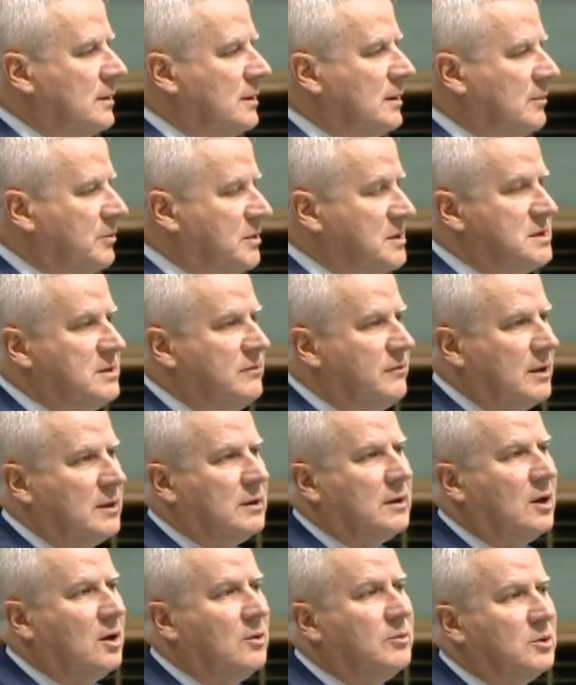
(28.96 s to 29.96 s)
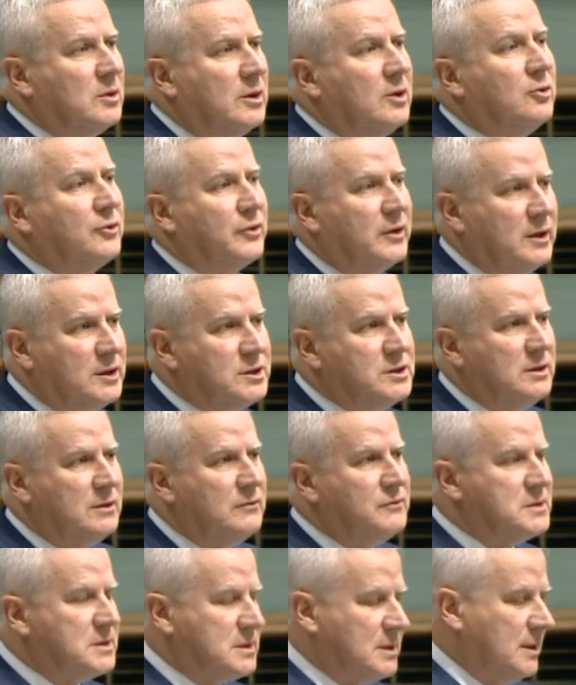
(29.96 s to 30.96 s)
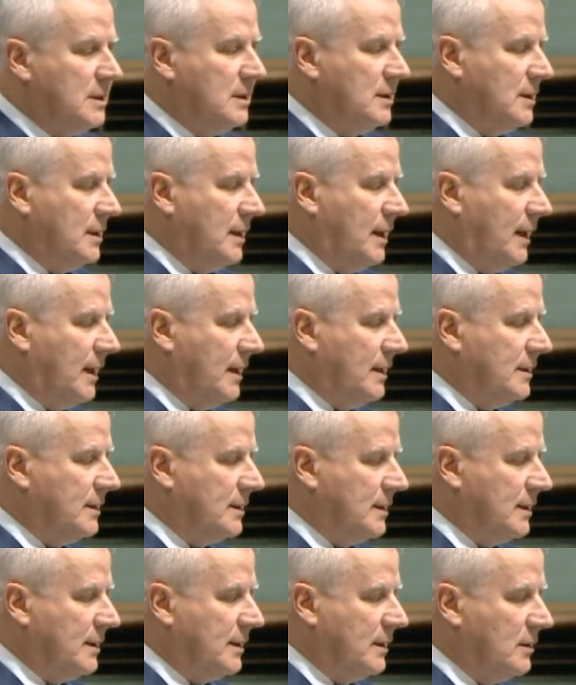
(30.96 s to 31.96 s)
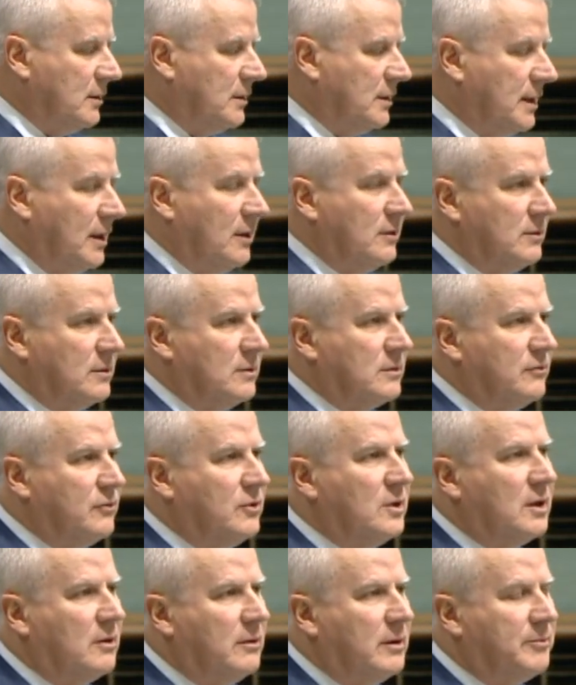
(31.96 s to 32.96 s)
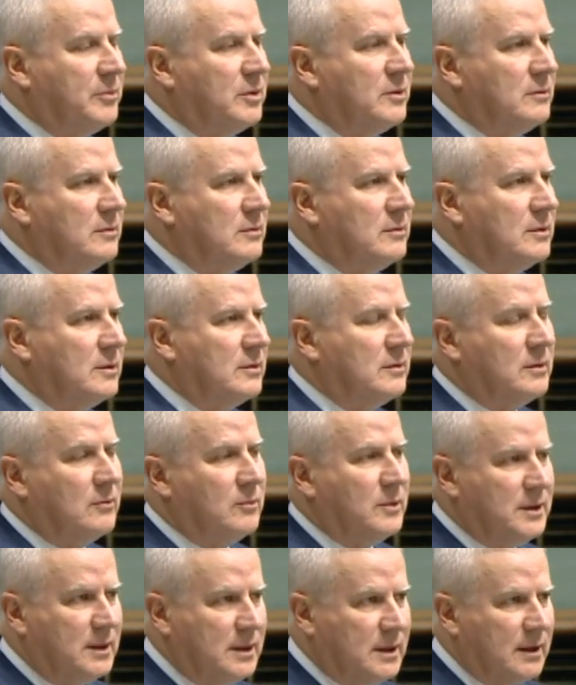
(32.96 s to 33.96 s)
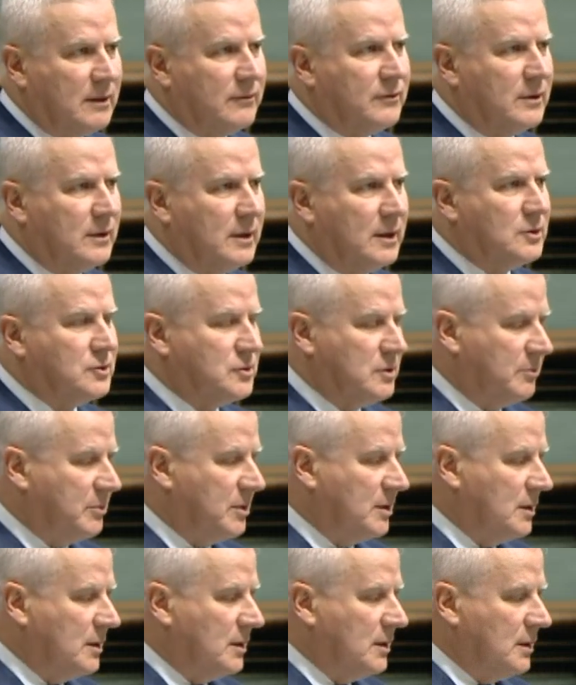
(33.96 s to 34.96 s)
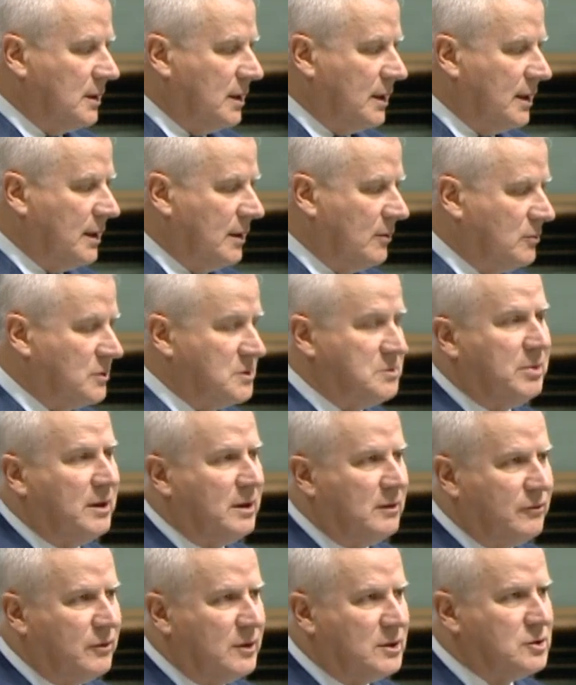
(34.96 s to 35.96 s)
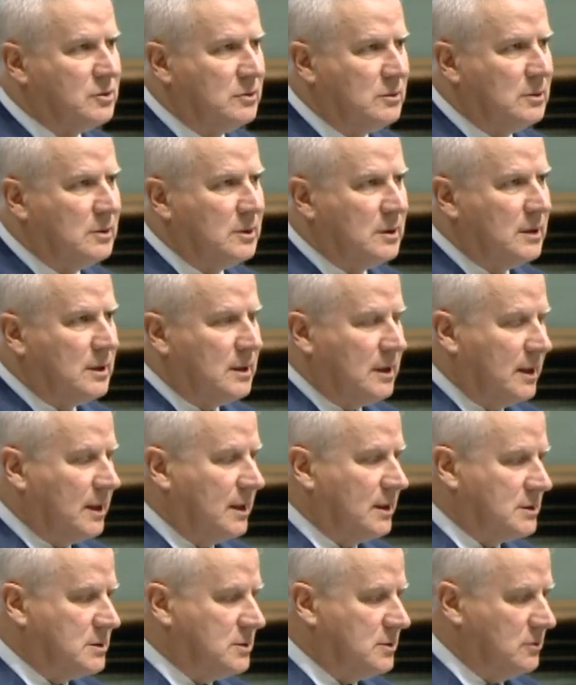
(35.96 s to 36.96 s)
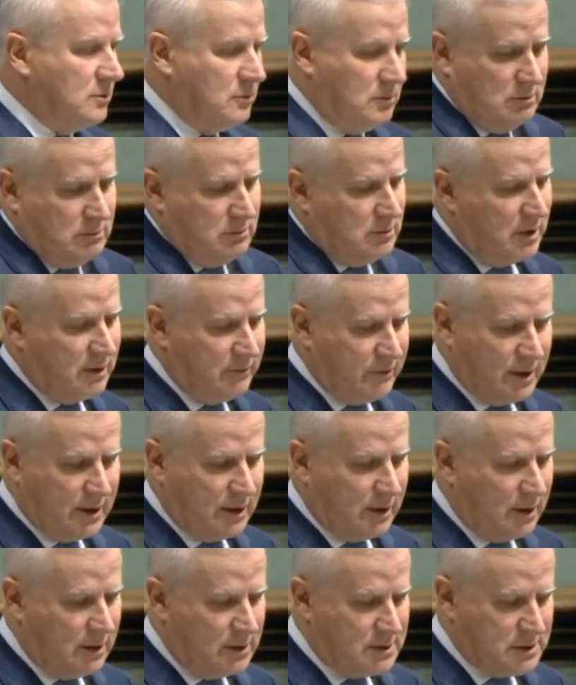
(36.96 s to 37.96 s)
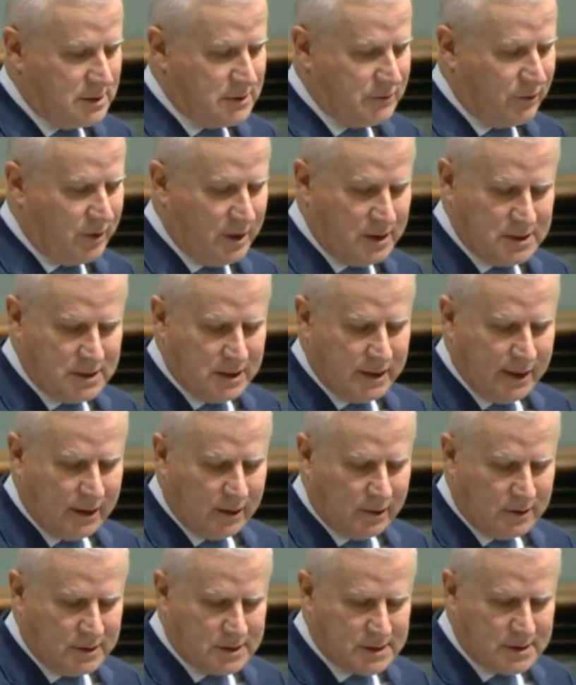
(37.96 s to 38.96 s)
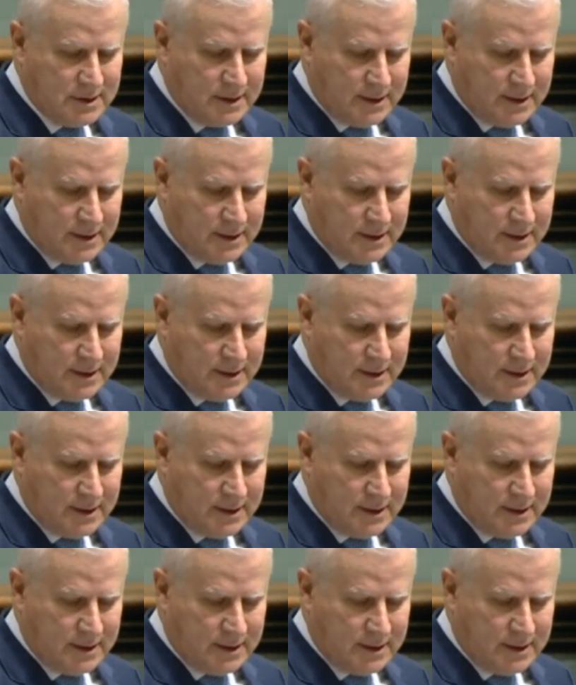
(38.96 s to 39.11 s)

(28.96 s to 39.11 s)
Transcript: Pacific Global Health Initiatives, and I know that the follow-up that we did after that trip was beneficial to one of our closest friends and allies.